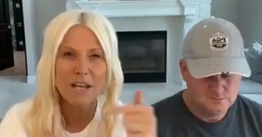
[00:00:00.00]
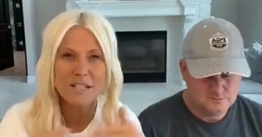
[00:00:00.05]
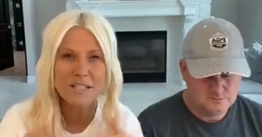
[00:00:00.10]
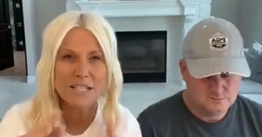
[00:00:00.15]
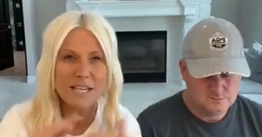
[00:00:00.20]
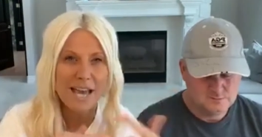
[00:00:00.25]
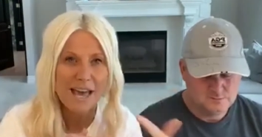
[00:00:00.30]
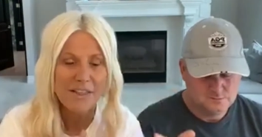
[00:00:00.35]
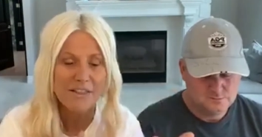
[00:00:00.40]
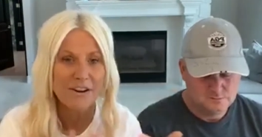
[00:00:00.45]

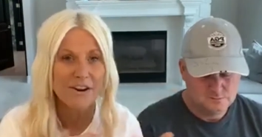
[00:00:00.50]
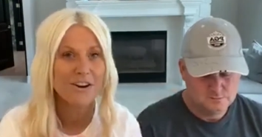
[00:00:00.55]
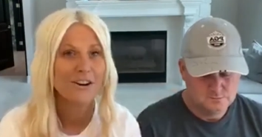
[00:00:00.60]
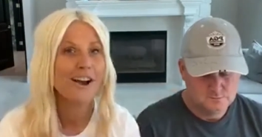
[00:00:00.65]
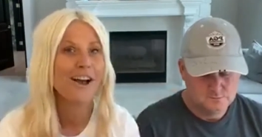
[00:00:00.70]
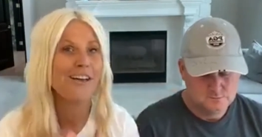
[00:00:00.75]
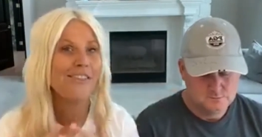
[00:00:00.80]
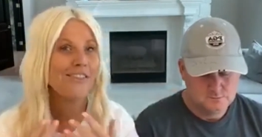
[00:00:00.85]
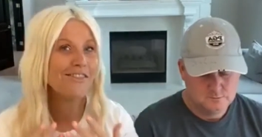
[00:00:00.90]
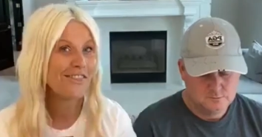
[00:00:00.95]
Speaker 1: together?
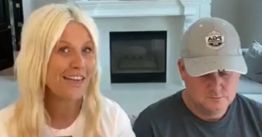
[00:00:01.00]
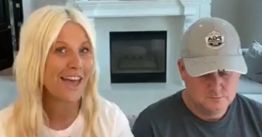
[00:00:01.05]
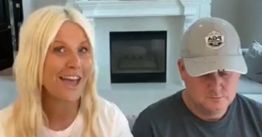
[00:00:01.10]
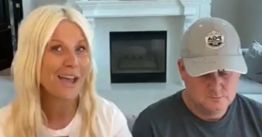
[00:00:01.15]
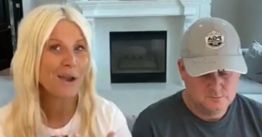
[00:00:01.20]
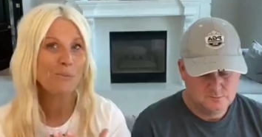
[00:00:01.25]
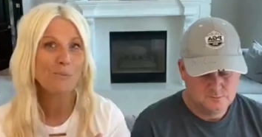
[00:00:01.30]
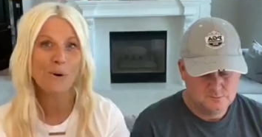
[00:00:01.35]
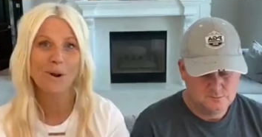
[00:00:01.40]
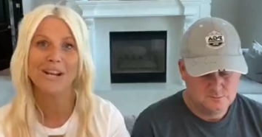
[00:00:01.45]
They
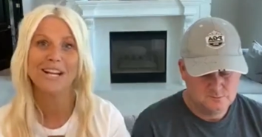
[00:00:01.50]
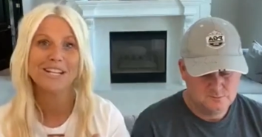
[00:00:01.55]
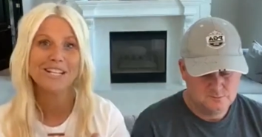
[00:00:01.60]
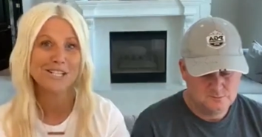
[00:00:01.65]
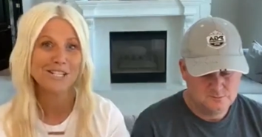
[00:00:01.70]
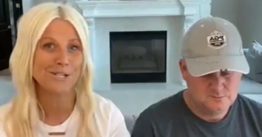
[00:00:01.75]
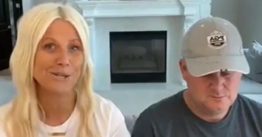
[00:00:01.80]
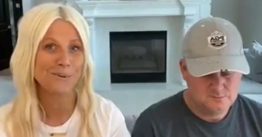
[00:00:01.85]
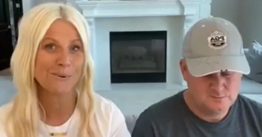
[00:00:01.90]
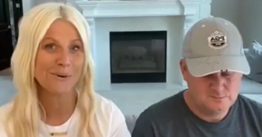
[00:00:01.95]
wanted to do